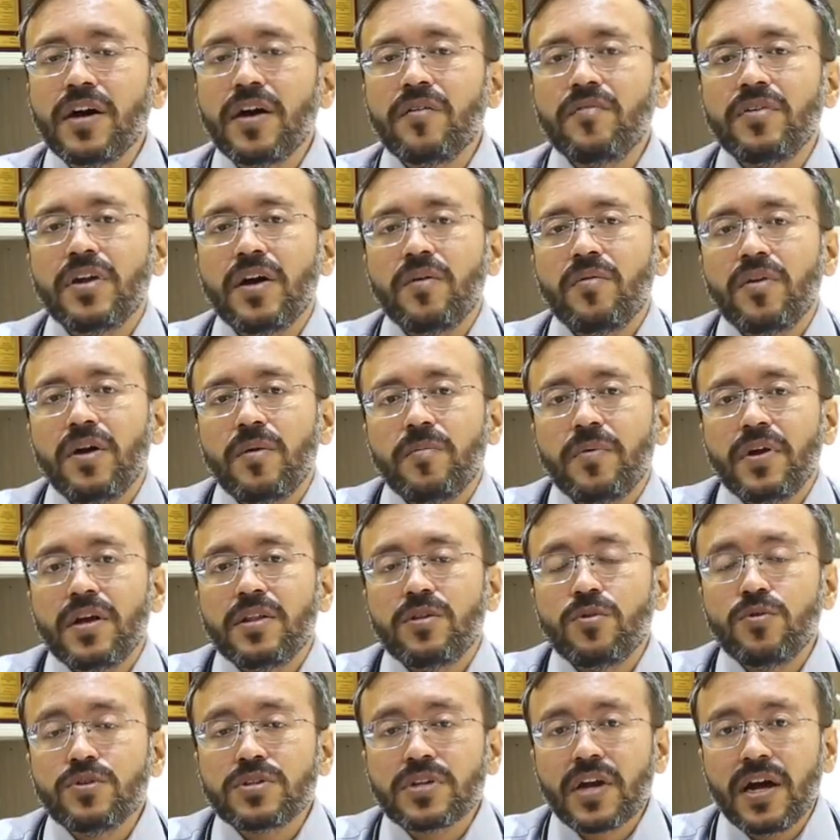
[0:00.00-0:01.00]
have developed
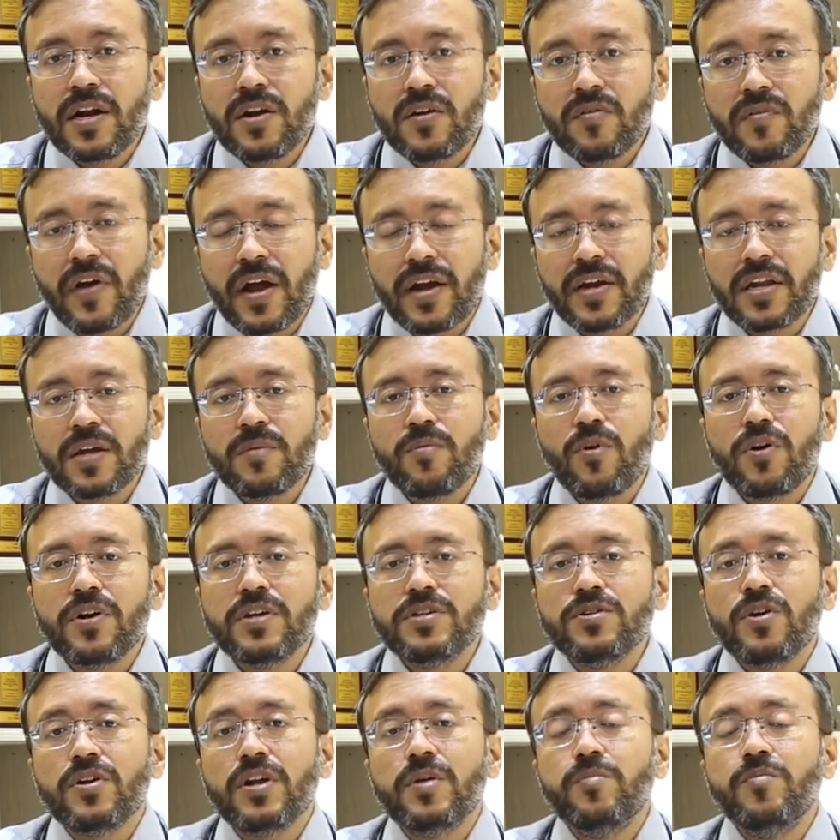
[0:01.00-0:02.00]
those kind of
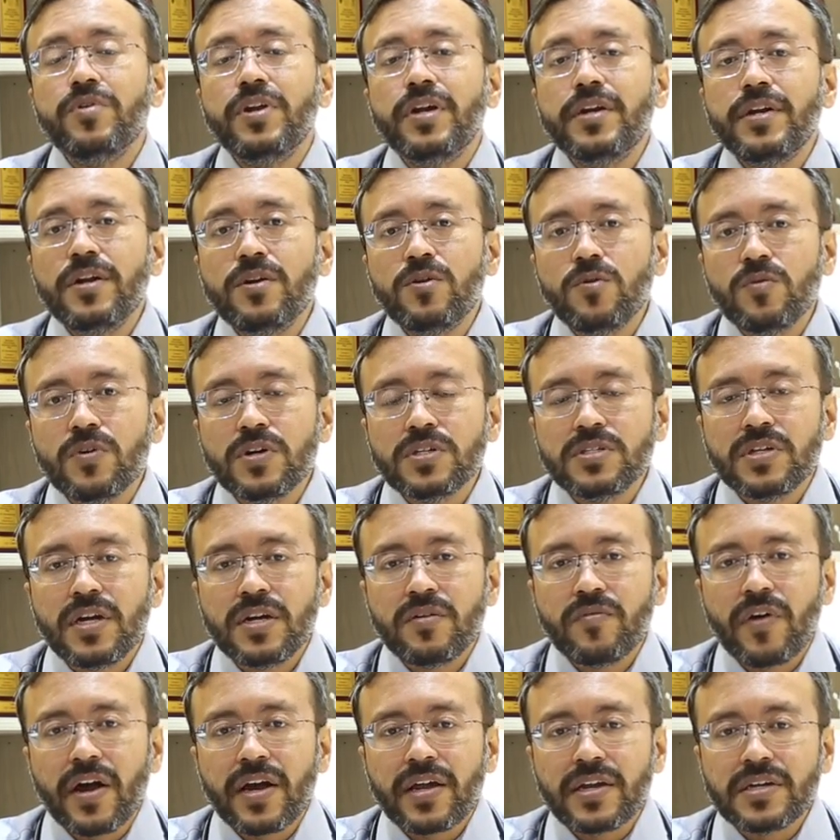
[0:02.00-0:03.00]
antibodies or immunity towards
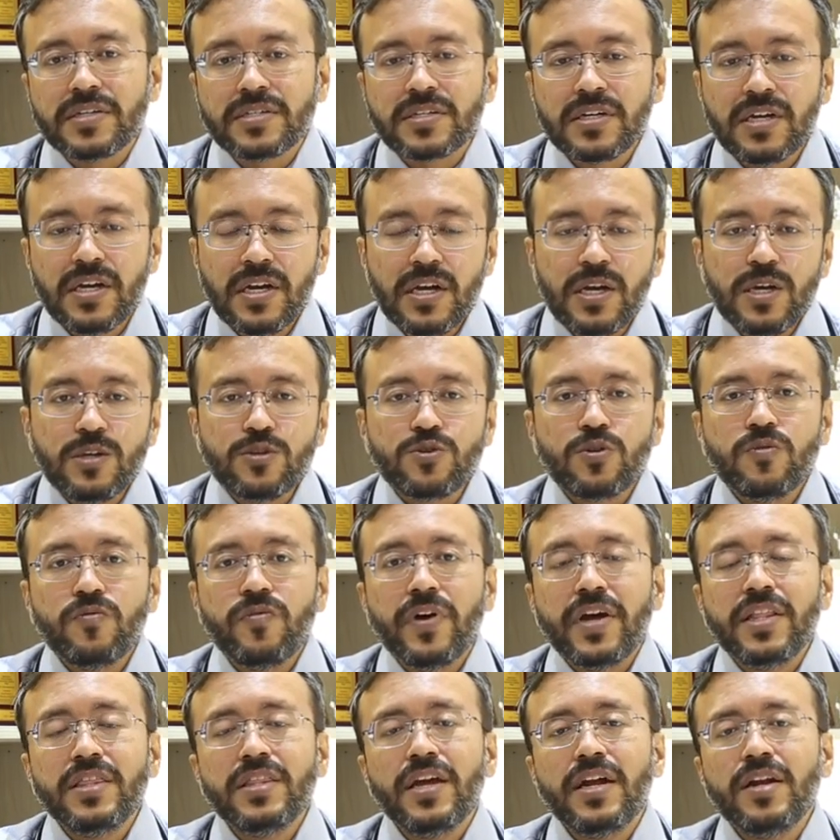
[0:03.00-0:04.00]
that virus. So
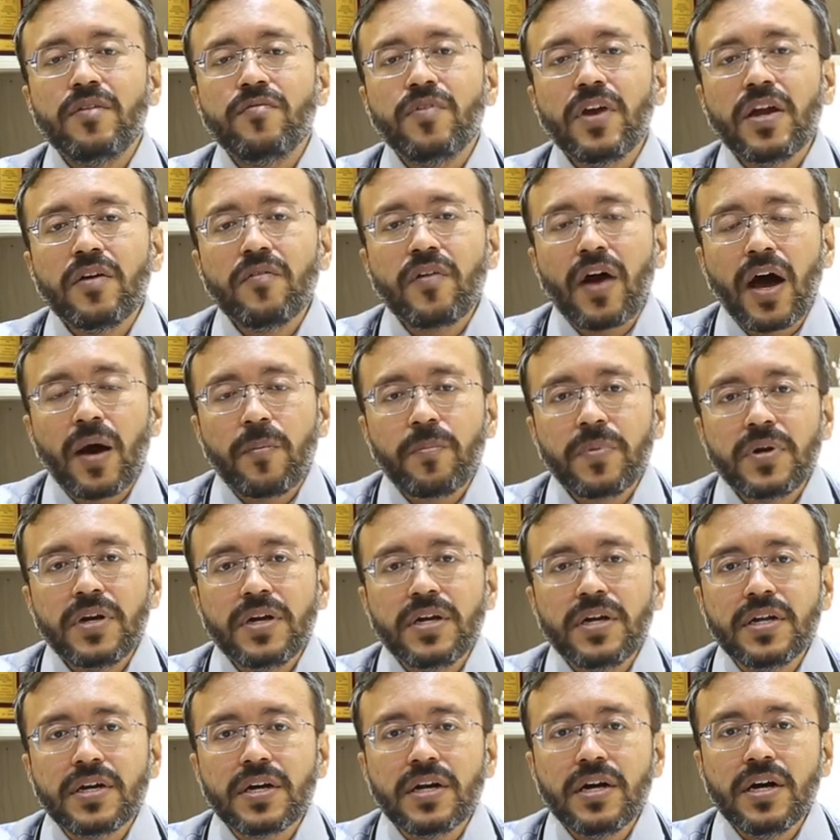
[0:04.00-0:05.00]
when that wave
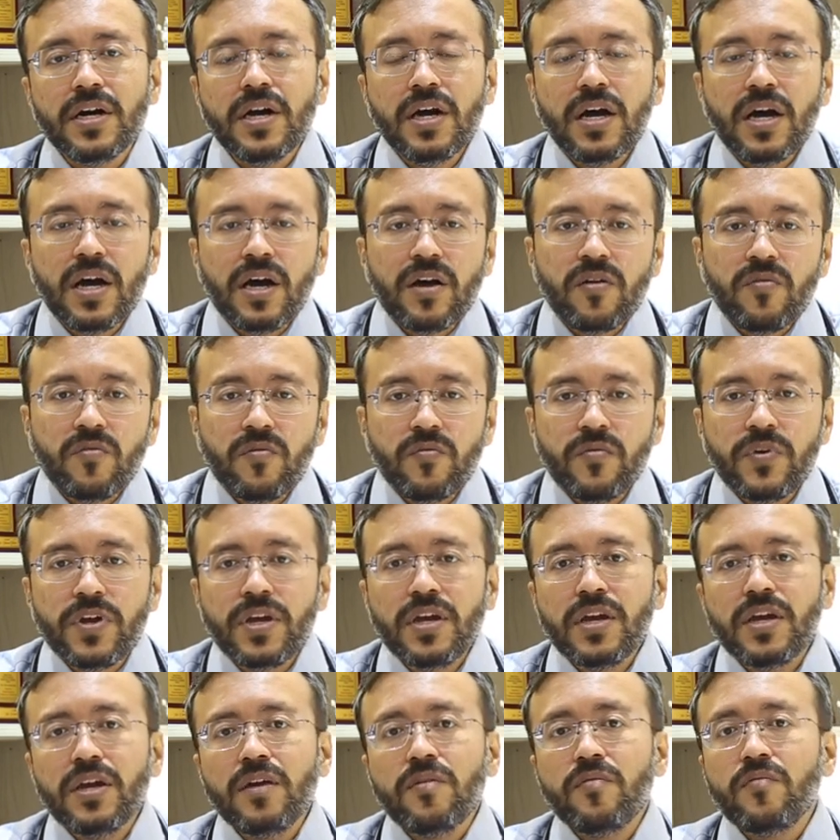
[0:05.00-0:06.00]
happened,
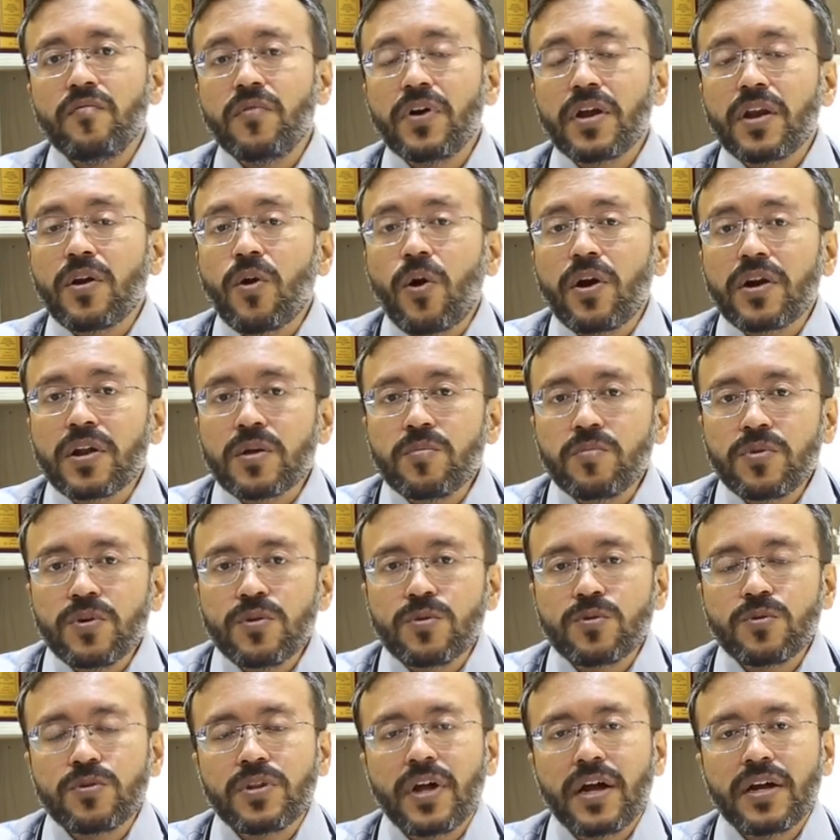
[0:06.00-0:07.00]
we were not
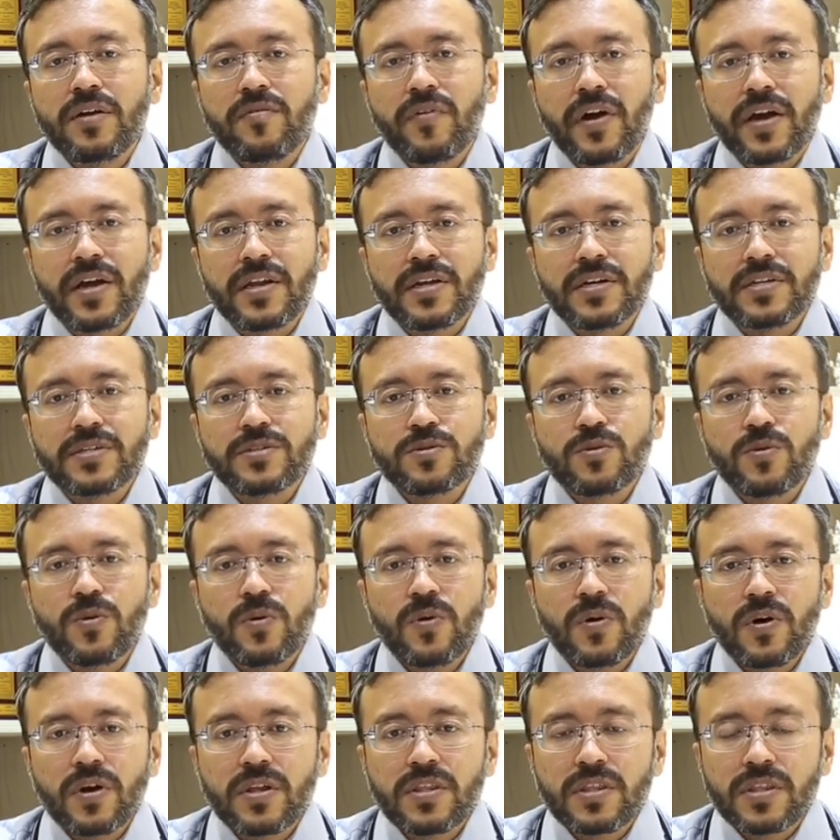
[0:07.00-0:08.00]
immune to that virus.
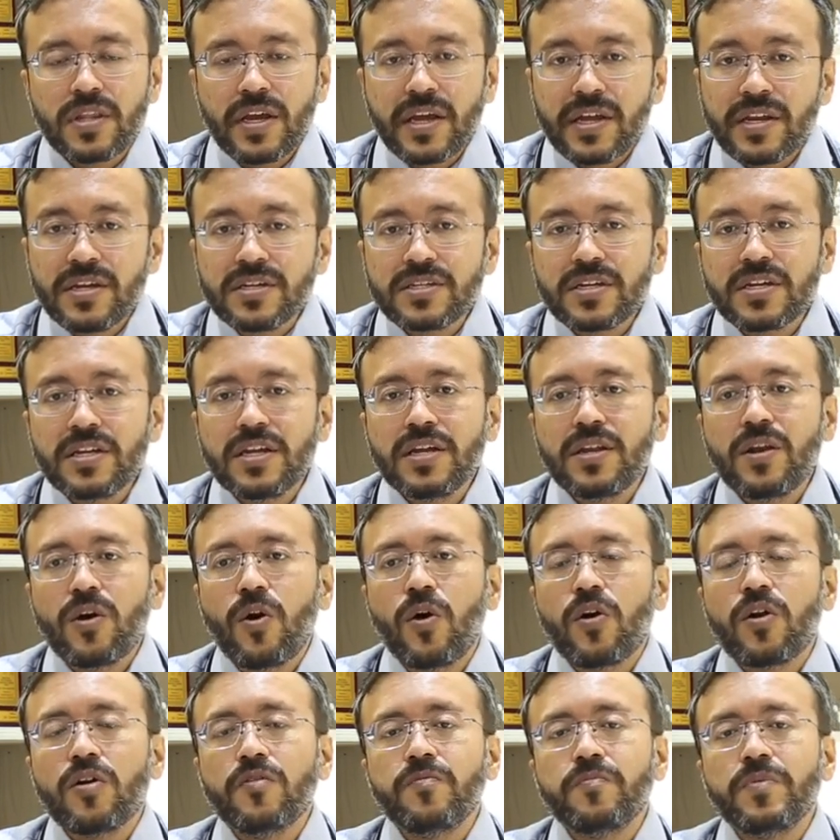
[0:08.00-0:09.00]
So initially, a
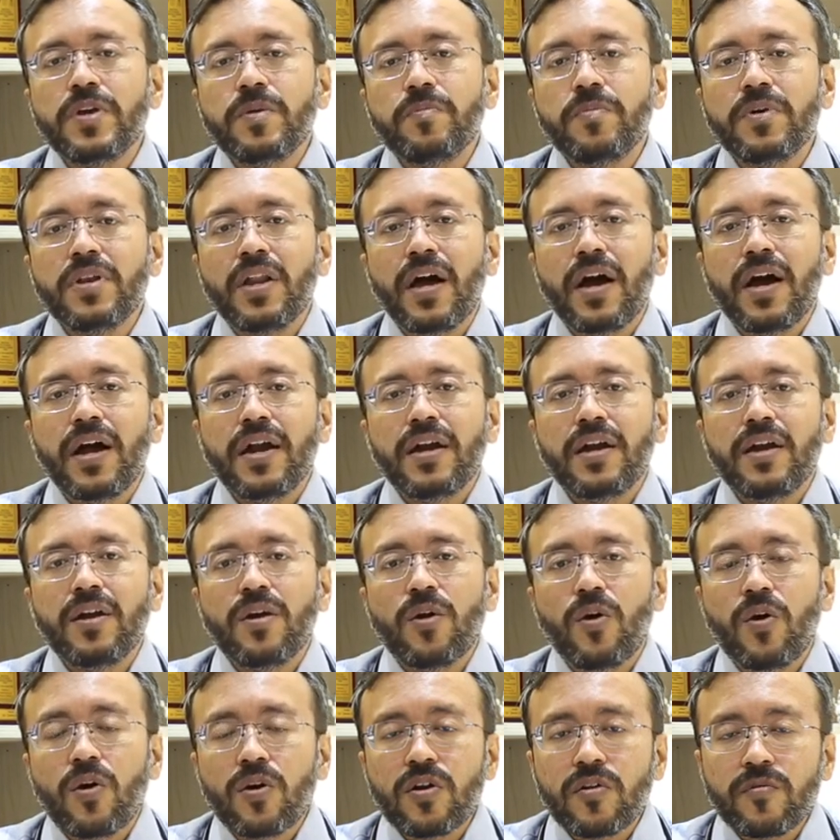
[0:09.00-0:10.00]
lot of people had a
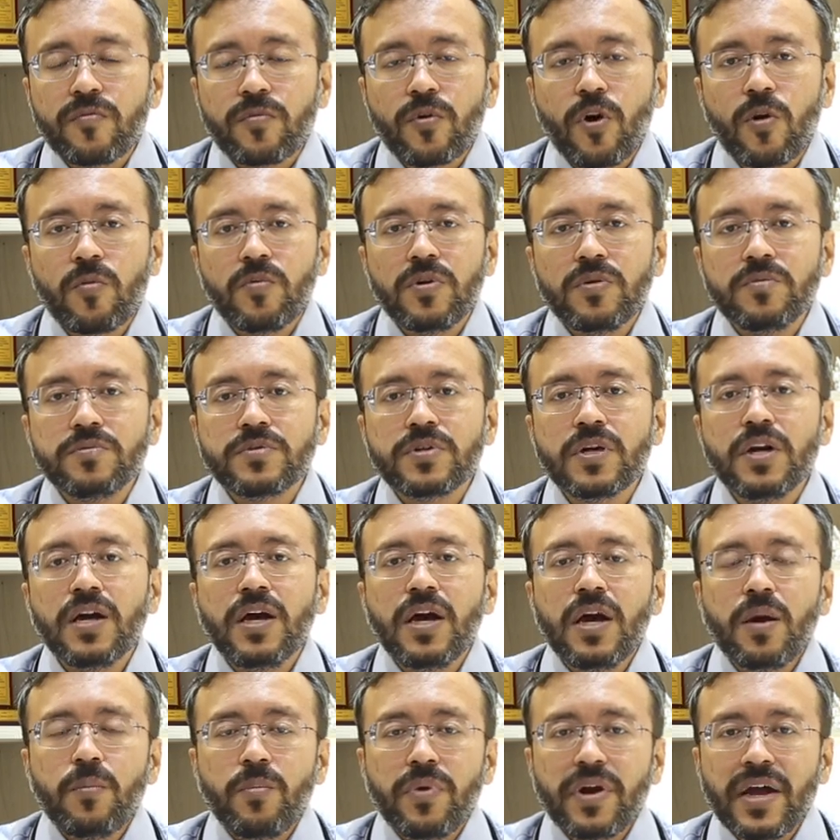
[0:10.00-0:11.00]
lot of problems.
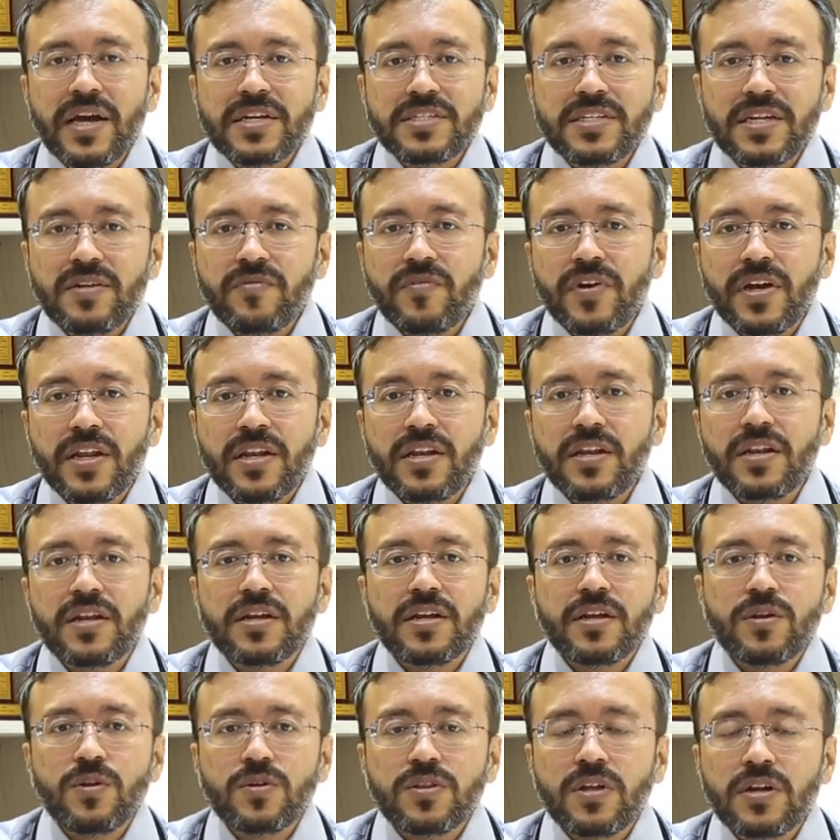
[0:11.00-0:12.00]
But as and when,
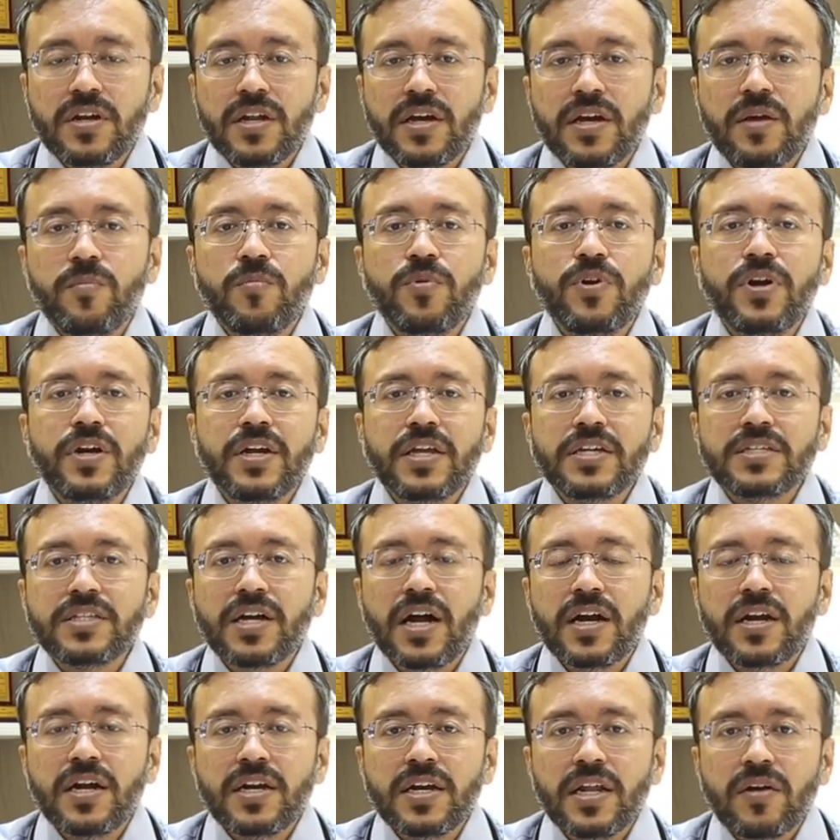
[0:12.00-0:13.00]
you know, the immunity
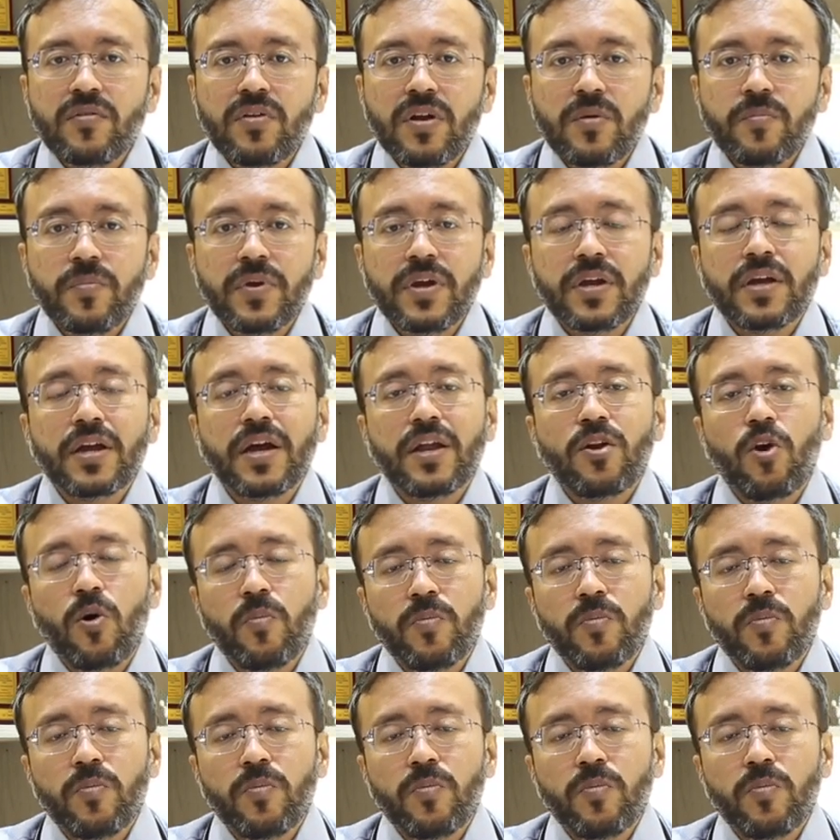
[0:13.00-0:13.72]
started developing, and